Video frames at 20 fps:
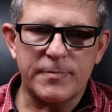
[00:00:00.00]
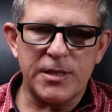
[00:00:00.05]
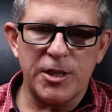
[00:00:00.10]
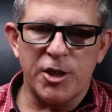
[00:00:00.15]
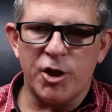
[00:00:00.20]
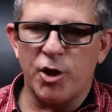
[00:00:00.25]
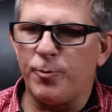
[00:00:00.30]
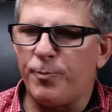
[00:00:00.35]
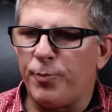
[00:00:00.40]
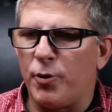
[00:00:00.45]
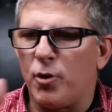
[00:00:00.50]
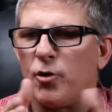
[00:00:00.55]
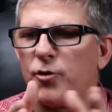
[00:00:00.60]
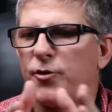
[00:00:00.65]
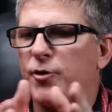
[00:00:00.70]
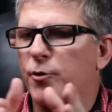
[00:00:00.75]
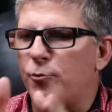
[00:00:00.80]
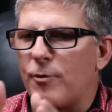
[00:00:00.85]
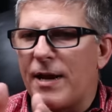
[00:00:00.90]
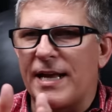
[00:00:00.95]
know, pull
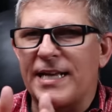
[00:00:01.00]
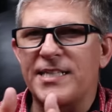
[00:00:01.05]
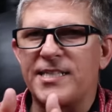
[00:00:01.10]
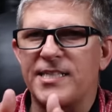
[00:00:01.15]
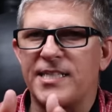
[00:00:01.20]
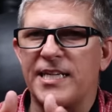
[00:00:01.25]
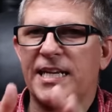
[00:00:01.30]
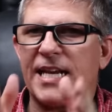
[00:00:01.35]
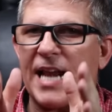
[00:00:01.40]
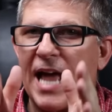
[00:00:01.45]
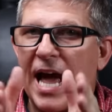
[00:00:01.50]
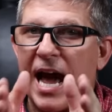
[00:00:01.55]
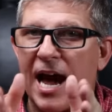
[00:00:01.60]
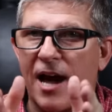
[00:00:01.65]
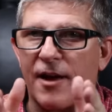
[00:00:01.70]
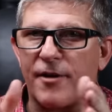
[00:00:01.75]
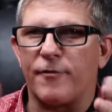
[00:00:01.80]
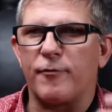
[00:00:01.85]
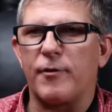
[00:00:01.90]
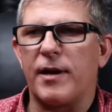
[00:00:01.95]
the race scene
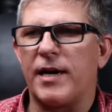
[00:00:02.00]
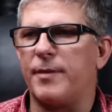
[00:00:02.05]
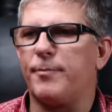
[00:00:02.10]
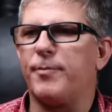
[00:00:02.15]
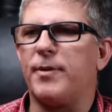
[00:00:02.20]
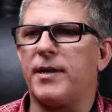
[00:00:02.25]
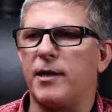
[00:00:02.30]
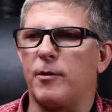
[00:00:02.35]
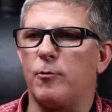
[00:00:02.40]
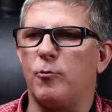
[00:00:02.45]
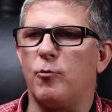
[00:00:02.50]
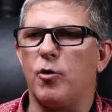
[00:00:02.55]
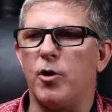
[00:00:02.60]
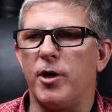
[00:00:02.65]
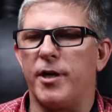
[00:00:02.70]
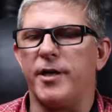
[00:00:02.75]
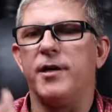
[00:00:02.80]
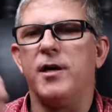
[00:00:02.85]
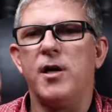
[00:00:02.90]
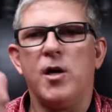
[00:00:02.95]
out of Ready Player
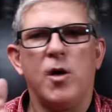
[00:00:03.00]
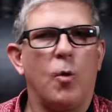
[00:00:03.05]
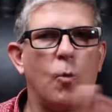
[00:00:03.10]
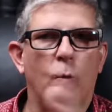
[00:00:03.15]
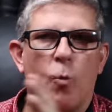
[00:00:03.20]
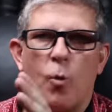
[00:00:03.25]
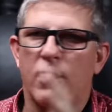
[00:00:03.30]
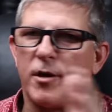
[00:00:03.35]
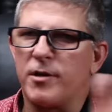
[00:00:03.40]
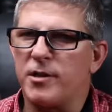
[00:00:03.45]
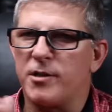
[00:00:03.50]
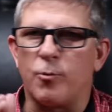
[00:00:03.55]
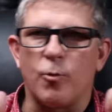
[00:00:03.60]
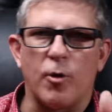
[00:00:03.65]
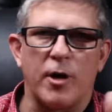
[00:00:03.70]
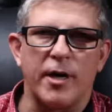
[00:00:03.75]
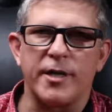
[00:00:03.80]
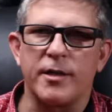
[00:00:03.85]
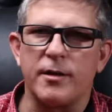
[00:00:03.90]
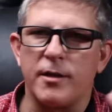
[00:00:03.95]
One,
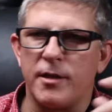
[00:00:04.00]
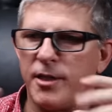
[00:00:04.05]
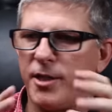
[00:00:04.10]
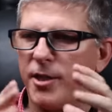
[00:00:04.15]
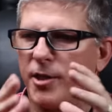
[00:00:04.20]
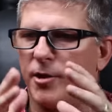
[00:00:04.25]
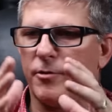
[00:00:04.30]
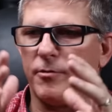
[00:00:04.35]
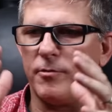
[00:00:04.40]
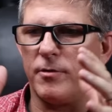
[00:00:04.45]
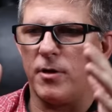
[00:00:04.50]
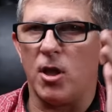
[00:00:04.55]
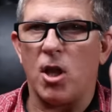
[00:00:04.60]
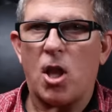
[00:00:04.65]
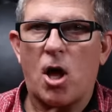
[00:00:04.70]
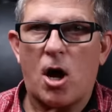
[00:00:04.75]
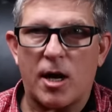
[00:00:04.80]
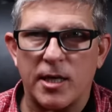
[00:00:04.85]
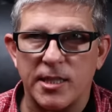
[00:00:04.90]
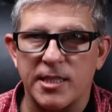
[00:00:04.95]
one-to-one, you know,
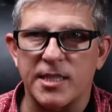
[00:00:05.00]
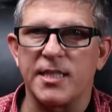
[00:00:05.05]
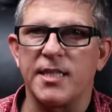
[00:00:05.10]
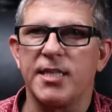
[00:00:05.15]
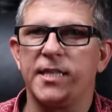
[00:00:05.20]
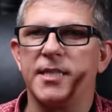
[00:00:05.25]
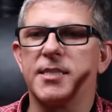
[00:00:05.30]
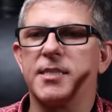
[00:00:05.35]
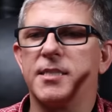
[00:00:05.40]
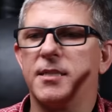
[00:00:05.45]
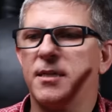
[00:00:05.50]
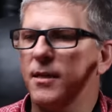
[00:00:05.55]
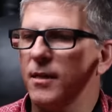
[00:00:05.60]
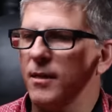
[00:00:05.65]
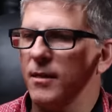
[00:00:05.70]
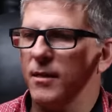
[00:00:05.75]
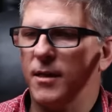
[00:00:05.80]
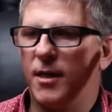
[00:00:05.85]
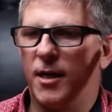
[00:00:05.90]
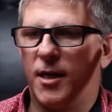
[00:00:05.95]
lossless.
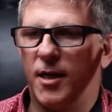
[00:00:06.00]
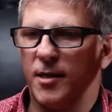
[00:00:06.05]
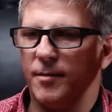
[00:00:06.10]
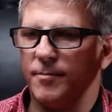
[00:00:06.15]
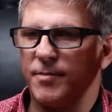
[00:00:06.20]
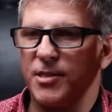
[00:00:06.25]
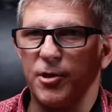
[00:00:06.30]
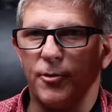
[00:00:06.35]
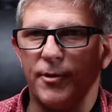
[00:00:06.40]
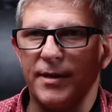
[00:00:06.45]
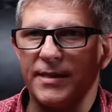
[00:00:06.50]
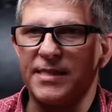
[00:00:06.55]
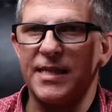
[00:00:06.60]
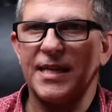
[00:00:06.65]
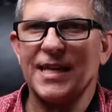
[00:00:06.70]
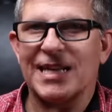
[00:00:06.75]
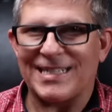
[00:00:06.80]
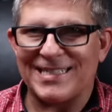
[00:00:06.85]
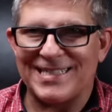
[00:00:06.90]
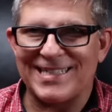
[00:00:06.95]
So it's
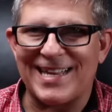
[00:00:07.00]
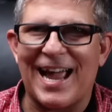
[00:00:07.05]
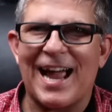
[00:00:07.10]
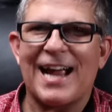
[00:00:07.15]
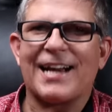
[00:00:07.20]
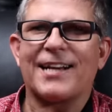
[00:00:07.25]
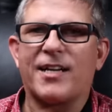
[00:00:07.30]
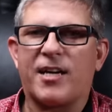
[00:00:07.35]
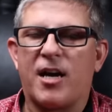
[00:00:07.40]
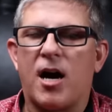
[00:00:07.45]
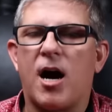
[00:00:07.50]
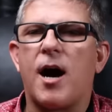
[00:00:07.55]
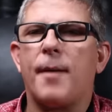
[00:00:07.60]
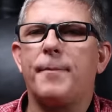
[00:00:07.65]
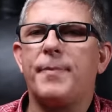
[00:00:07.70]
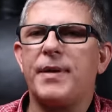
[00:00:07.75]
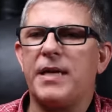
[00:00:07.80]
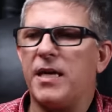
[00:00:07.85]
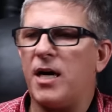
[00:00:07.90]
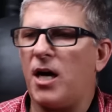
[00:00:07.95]
an exact
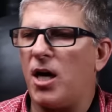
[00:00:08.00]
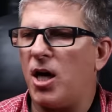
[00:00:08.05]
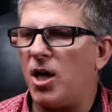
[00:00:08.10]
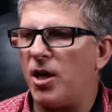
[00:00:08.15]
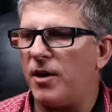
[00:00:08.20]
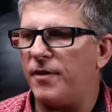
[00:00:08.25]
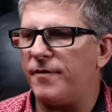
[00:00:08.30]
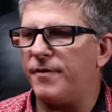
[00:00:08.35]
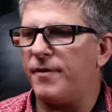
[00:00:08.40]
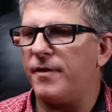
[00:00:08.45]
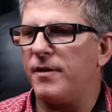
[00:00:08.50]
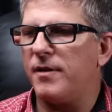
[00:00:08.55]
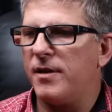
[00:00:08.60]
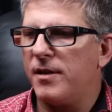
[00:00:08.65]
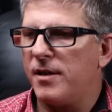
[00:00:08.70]
copy of